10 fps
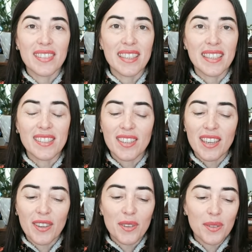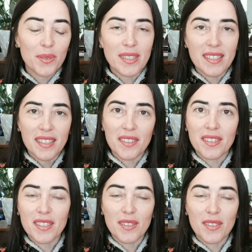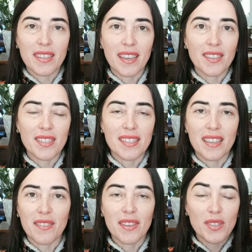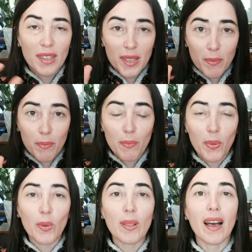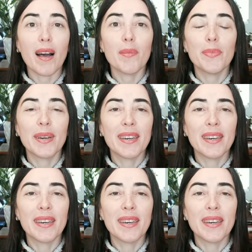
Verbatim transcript: and is going to go through a series of stages and eventually pull up